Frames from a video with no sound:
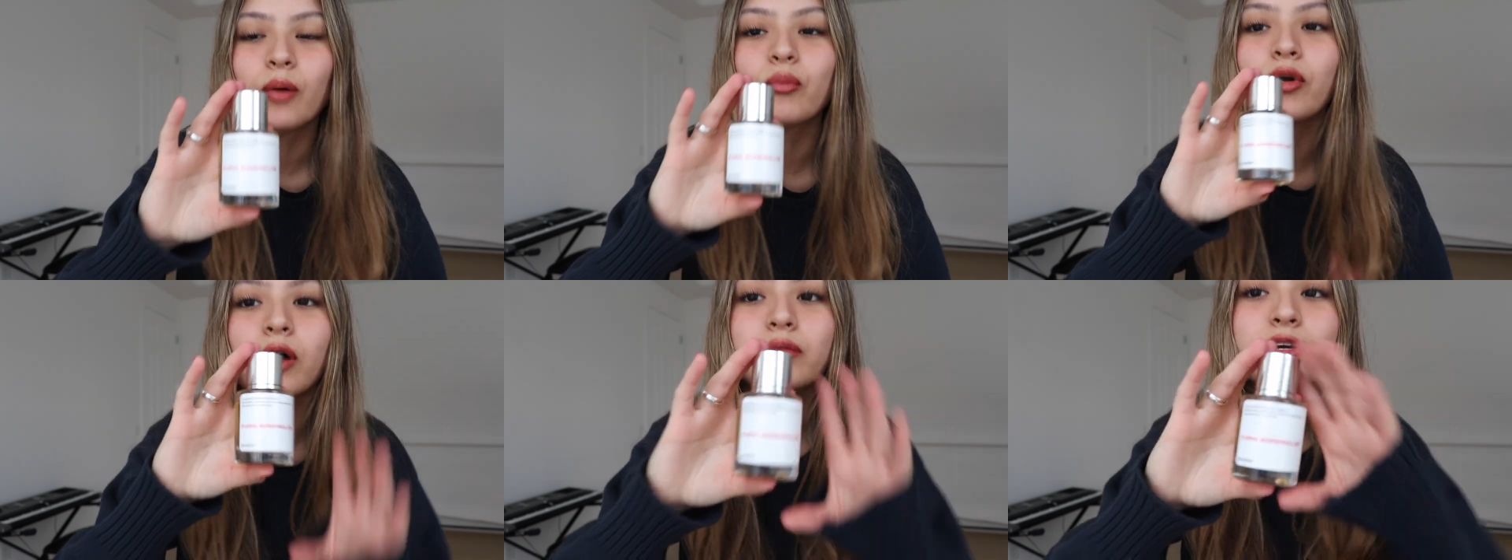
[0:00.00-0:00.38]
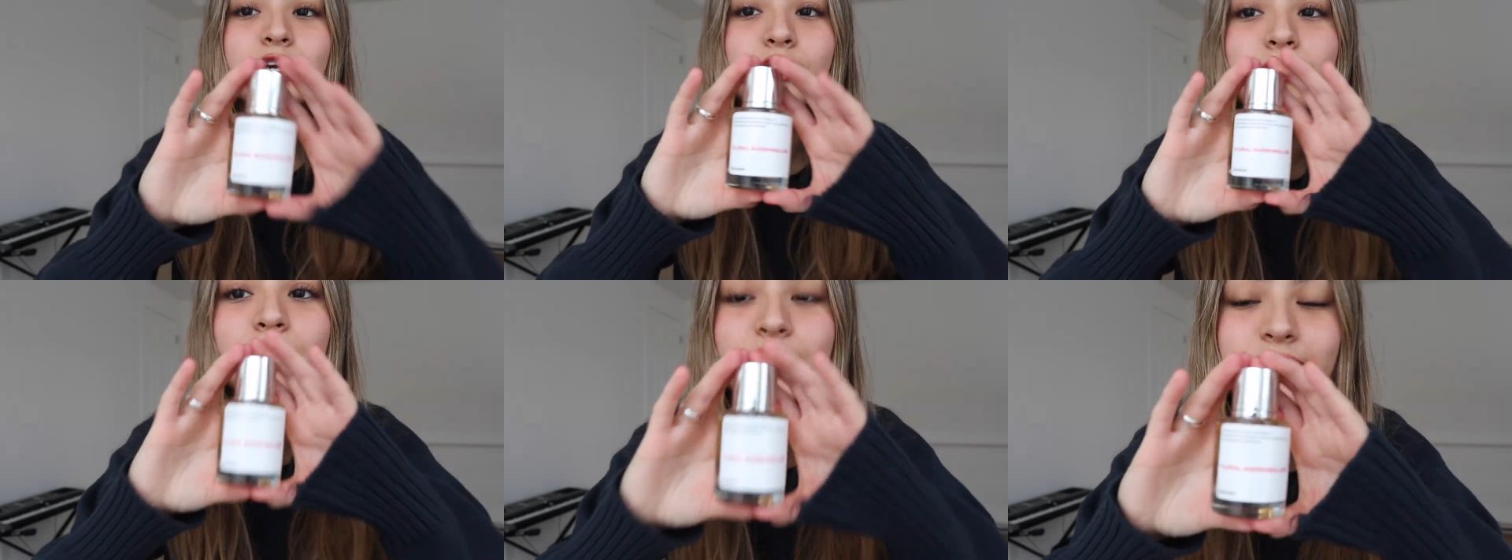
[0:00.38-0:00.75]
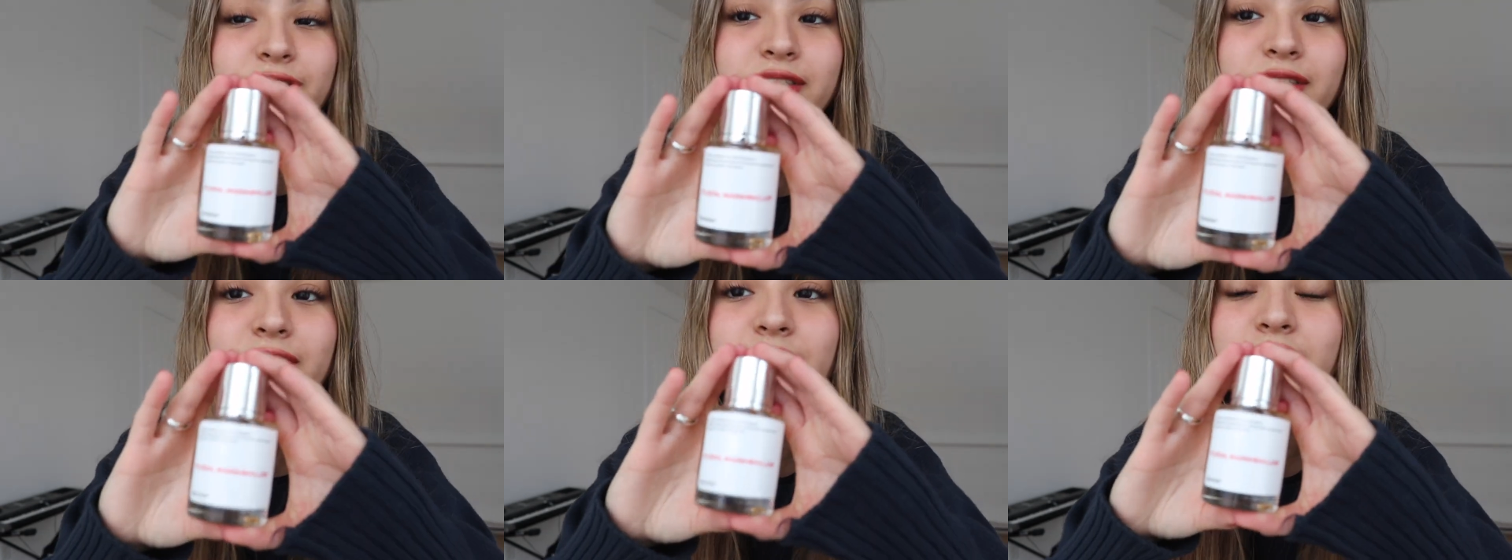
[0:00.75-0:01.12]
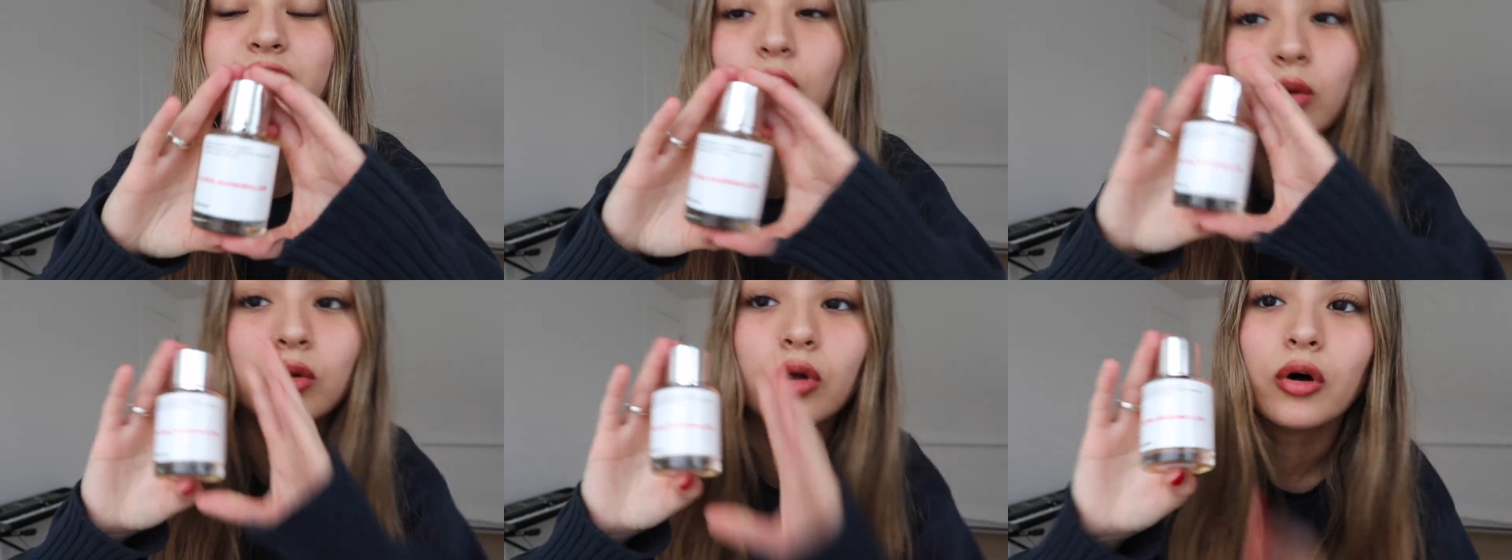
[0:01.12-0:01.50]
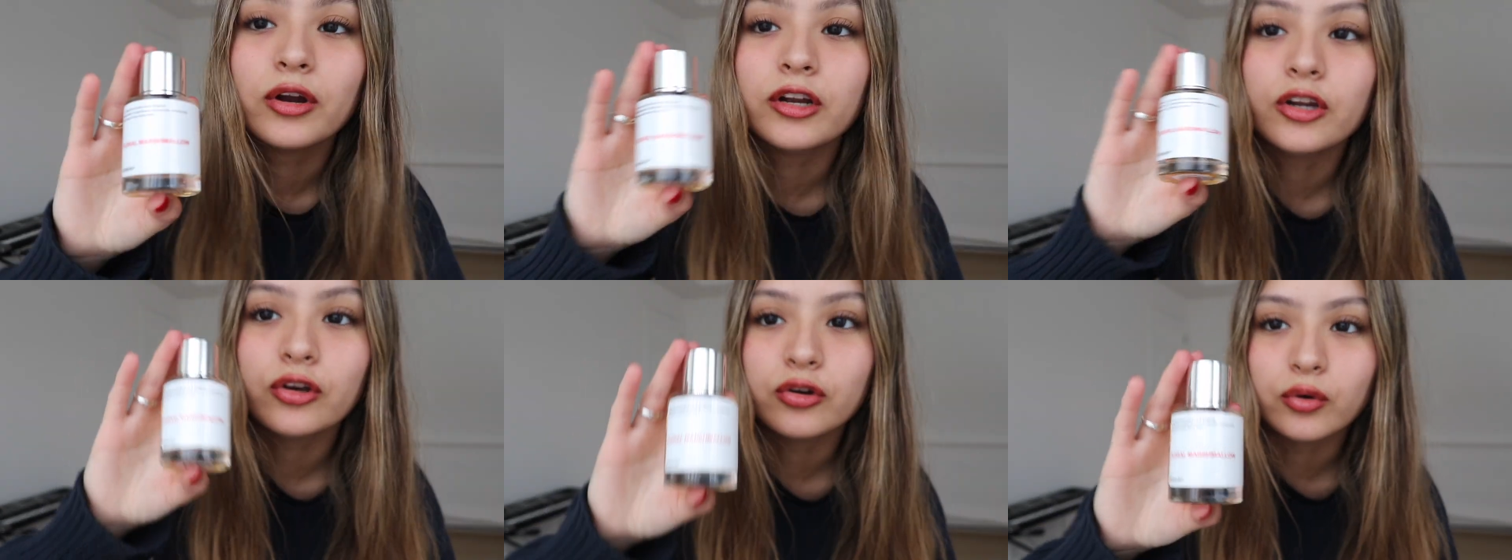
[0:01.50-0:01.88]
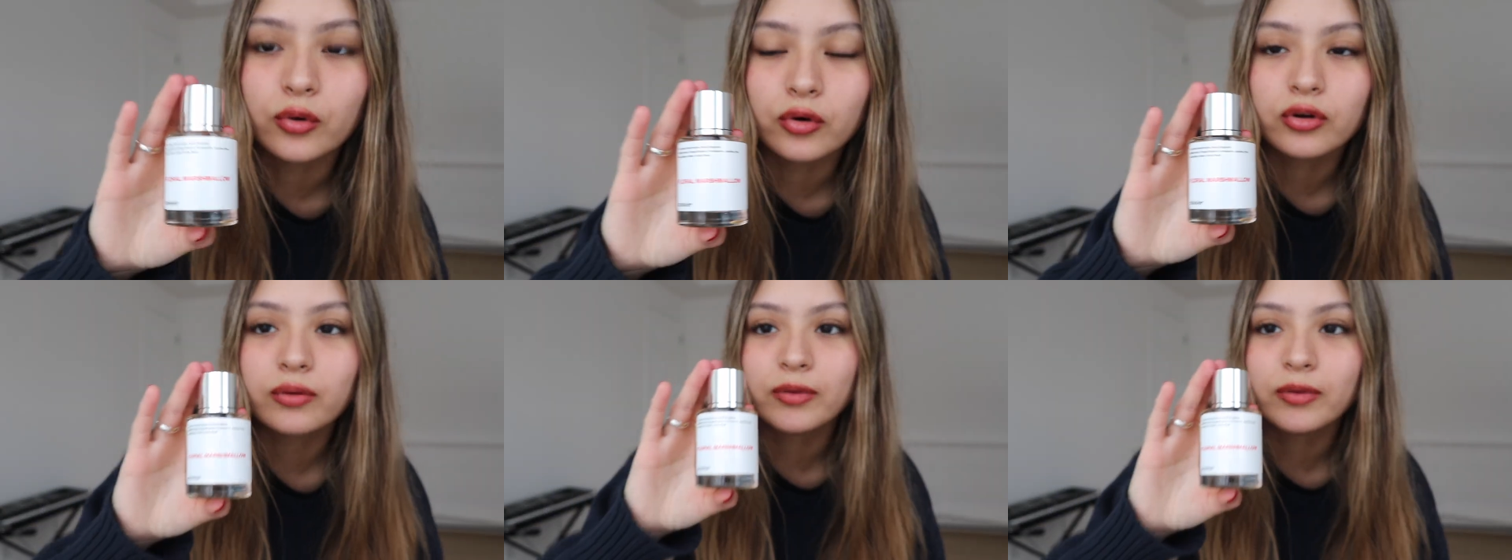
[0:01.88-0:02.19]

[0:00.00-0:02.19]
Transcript: I'm probably gonna be using these a lot in New York